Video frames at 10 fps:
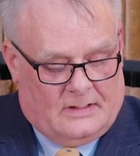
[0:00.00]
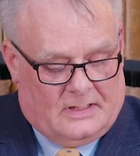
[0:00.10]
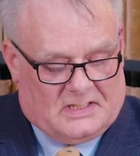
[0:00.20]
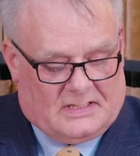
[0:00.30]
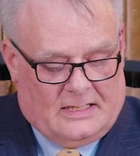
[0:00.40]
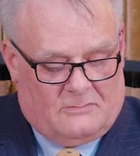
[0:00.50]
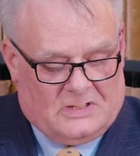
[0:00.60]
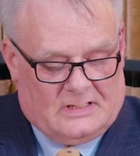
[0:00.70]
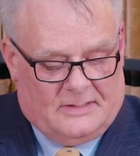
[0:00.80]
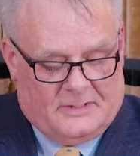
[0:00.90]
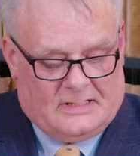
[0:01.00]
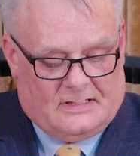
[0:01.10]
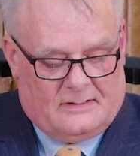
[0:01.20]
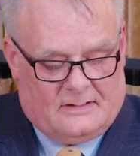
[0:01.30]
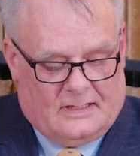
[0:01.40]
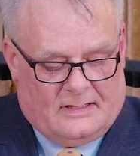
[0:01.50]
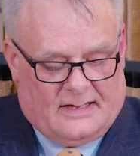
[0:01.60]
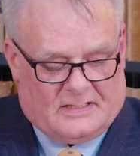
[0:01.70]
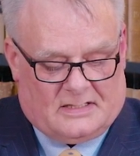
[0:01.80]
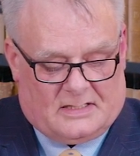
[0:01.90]
The estate was limited, in
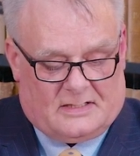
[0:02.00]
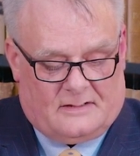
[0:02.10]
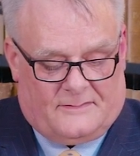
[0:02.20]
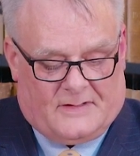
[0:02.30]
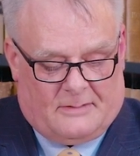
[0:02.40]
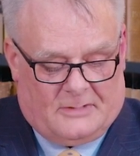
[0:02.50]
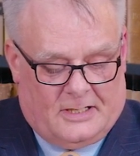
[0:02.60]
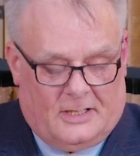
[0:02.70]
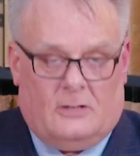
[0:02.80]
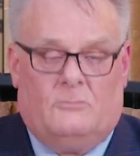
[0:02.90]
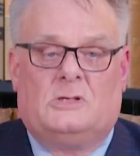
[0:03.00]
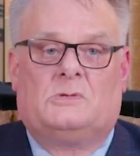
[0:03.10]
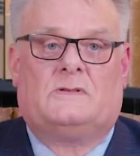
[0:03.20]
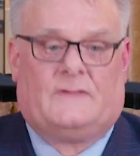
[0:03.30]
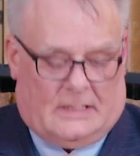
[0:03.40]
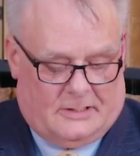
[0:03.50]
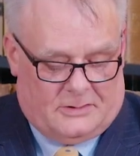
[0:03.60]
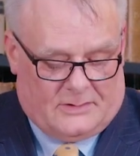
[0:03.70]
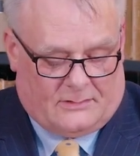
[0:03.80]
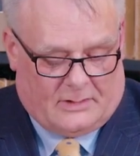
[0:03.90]
essence, to the family home, which was
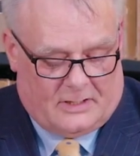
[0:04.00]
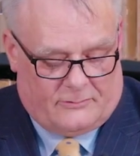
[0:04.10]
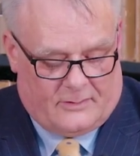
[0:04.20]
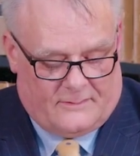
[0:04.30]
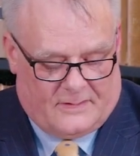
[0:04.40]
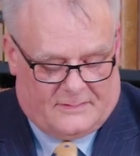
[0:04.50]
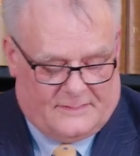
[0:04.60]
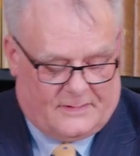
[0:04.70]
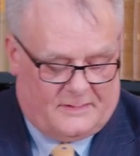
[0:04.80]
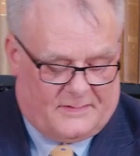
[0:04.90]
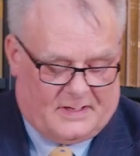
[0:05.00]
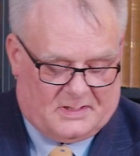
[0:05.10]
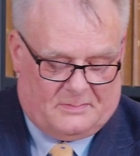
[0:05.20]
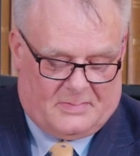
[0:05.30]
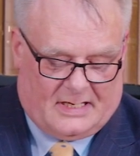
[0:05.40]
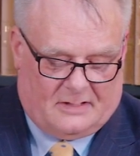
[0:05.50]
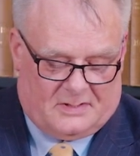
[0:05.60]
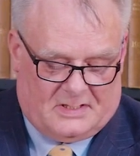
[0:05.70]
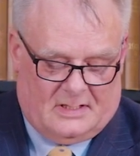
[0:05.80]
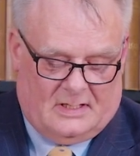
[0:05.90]
valued at
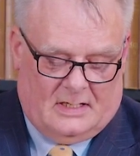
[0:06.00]
£355,000